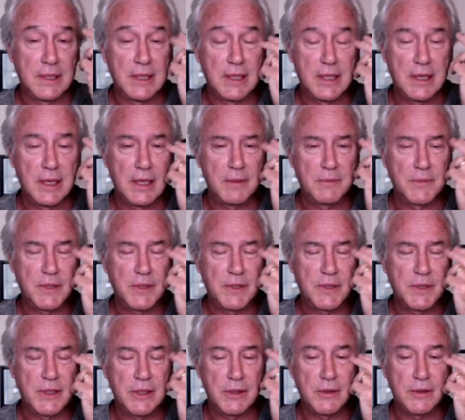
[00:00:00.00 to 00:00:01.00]
I'm
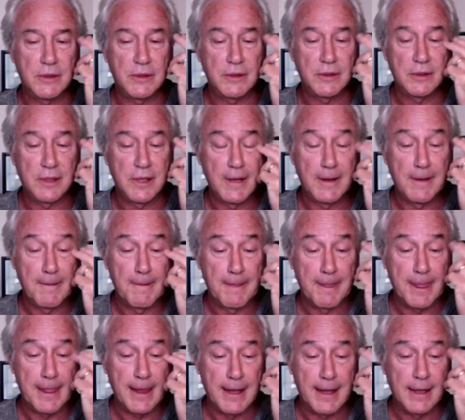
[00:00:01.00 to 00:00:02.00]
here
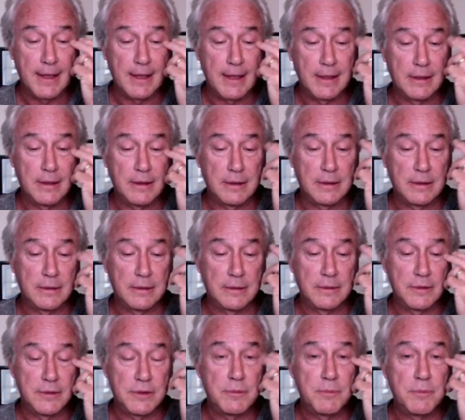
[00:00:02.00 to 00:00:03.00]
to
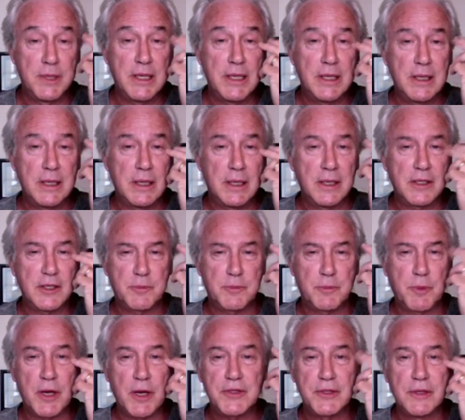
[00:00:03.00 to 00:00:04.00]
be an
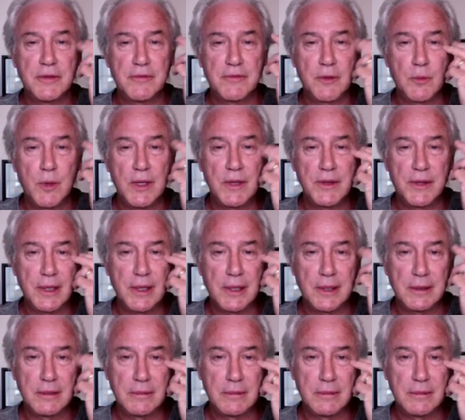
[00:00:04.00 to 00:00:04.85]
expression of the one thing,